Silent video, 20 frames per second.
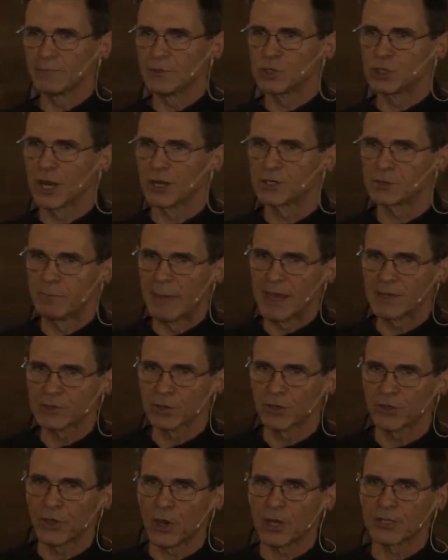
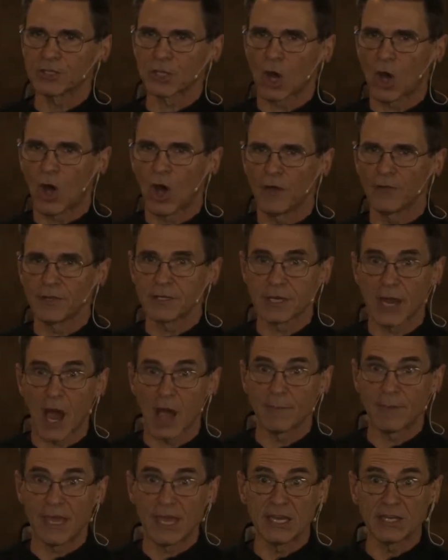judgmental thoughts all the
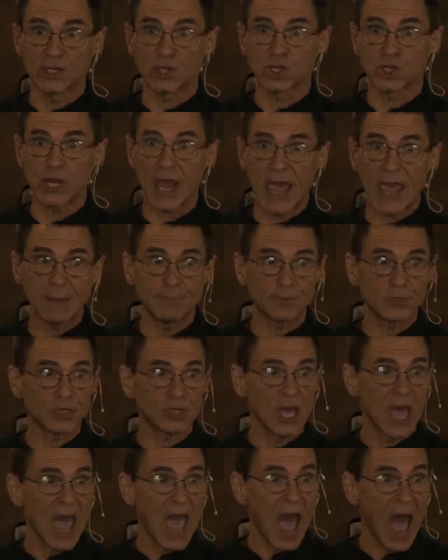time, it shapes
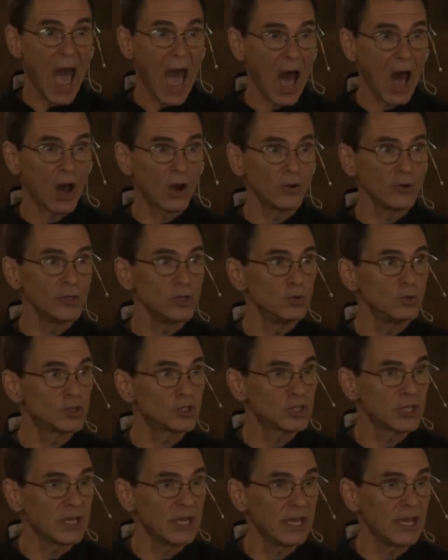how you
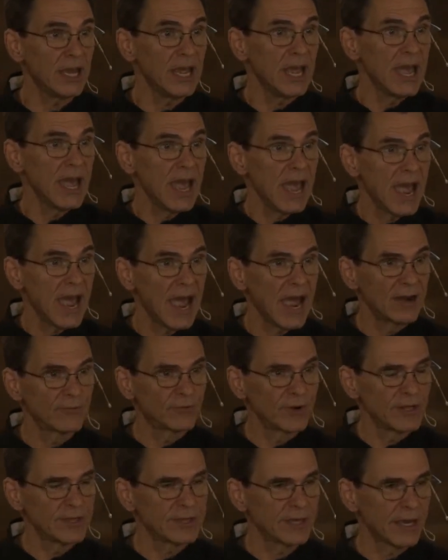see
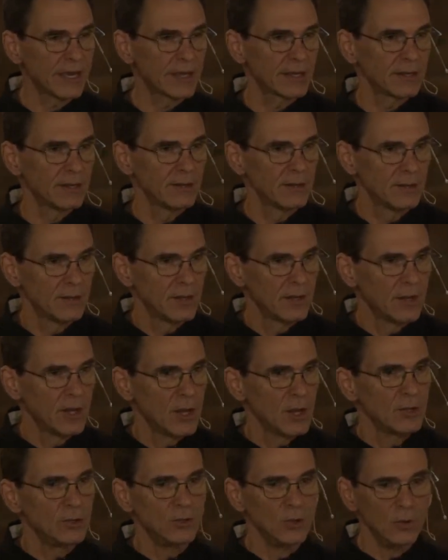everything.
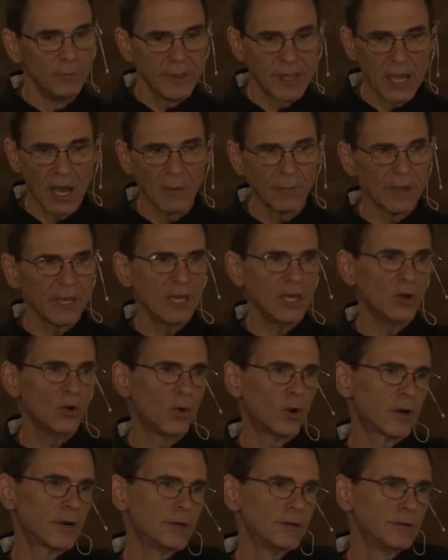You become Eeyore.